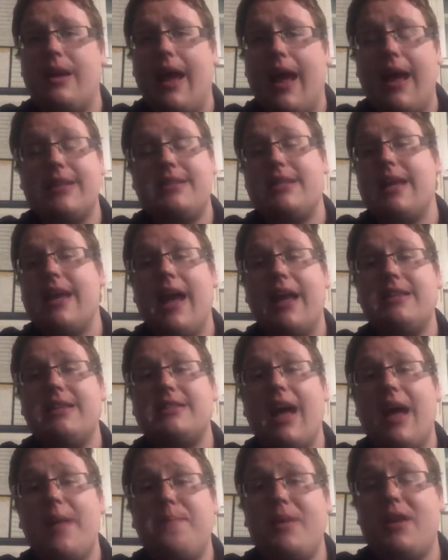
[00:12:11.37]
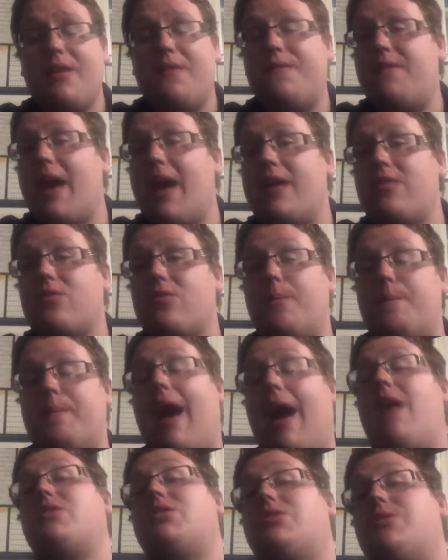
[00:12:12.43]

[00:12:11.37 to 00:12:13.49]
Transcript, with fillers: as he ends up in a federal pound